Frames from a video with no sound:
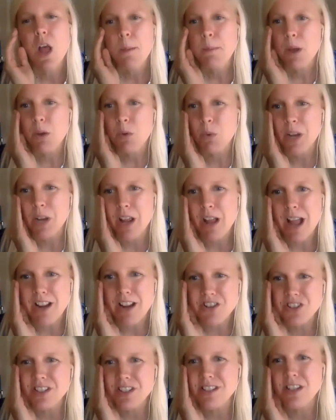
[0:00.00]
But when I
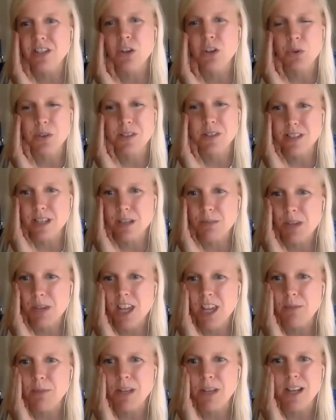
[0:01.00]
actually did go to sleep, it
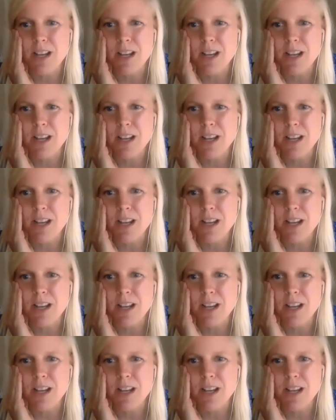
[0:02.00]
gave me